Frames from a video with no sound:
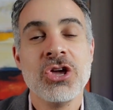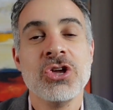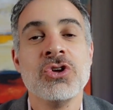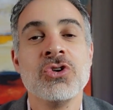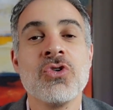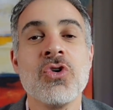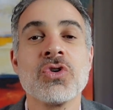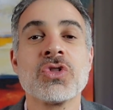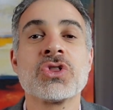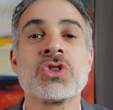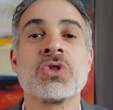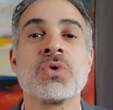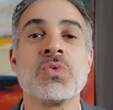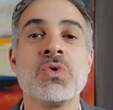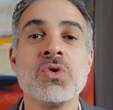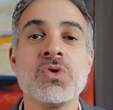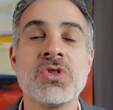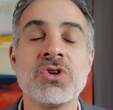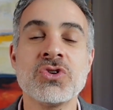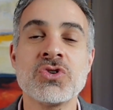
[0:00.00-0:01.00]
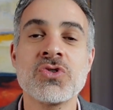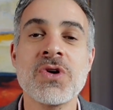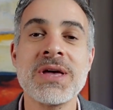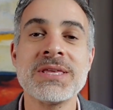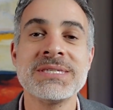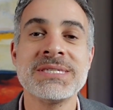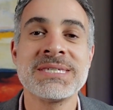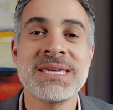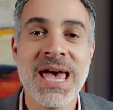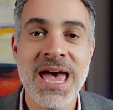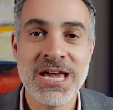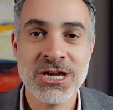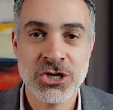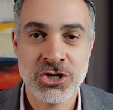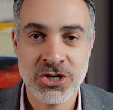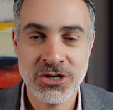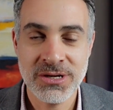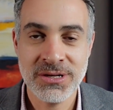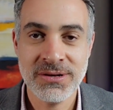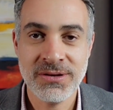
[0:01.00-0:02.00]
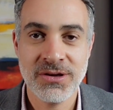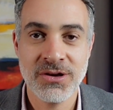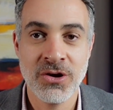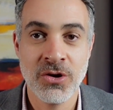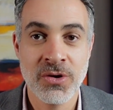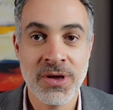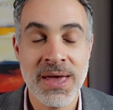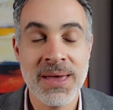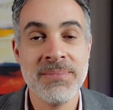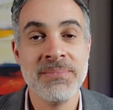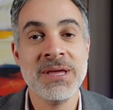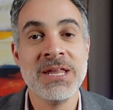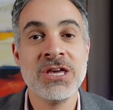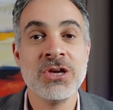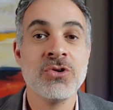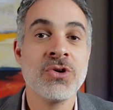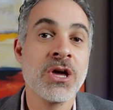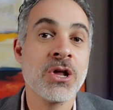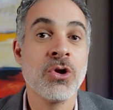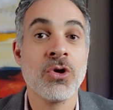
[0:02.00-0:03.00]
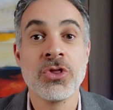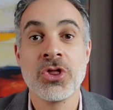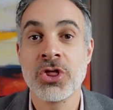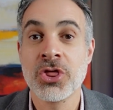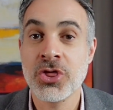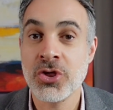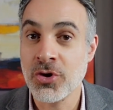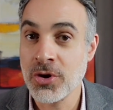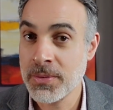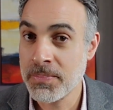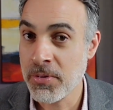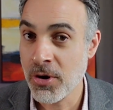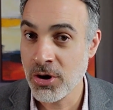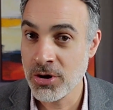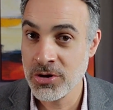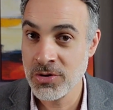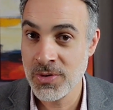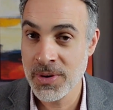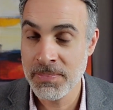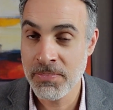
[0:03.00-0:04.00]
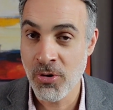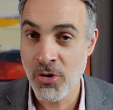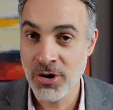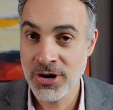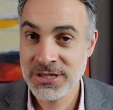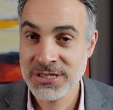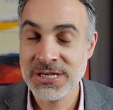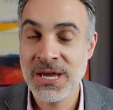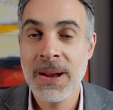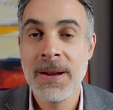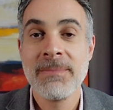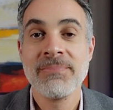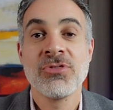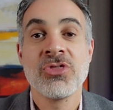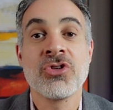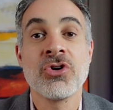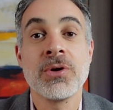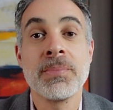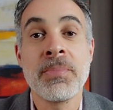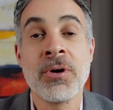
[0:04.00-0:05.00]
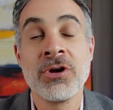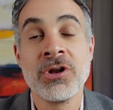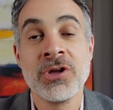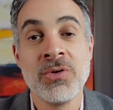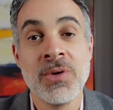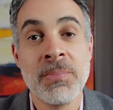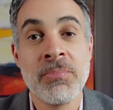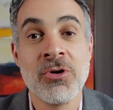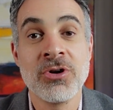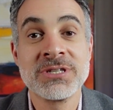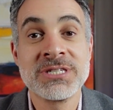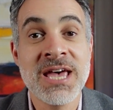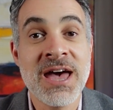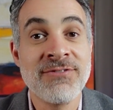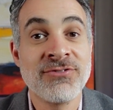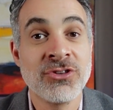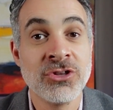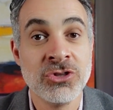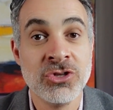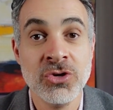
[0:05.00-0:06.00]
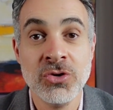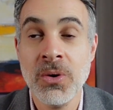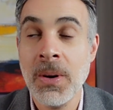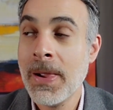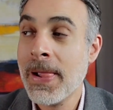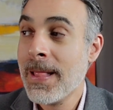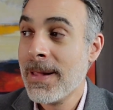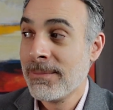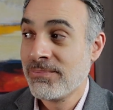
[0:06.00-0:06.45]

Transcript: You go through the transaction, okay, meaning you get all the third-party reports. Third-party reports have to do